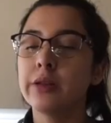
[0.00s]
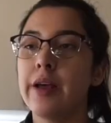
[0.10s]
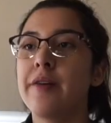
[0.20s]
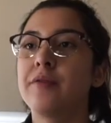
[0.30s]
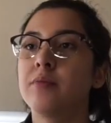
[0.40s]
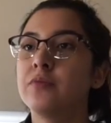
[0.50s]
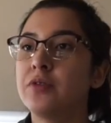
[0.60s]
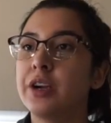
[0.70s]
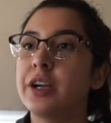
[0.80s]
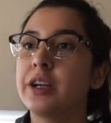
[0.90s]
They have
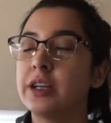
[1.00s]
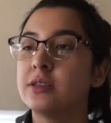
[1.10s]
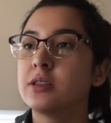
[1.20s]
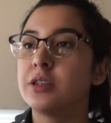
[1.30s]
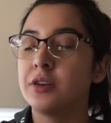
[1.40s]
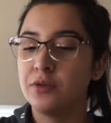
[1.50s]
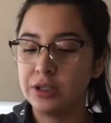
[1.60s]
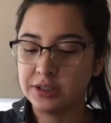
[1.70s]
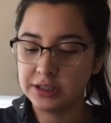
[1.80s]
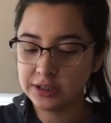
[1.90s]
very nice clear
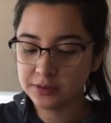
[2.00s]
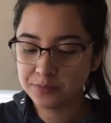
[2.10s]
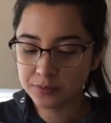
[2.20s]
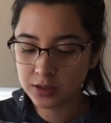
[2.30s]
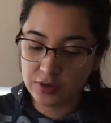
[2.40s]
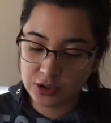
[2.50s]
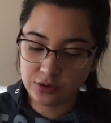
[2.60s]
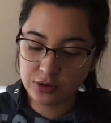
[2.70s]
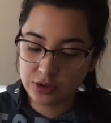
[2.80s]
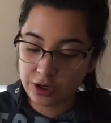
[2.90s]
voices.
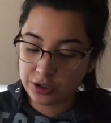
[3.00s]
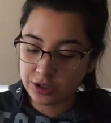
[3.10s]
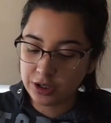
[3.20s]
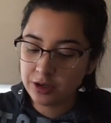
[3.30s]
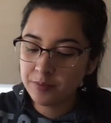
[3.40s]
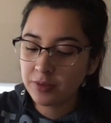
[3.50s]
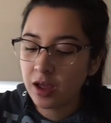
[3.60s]
Visuals are good.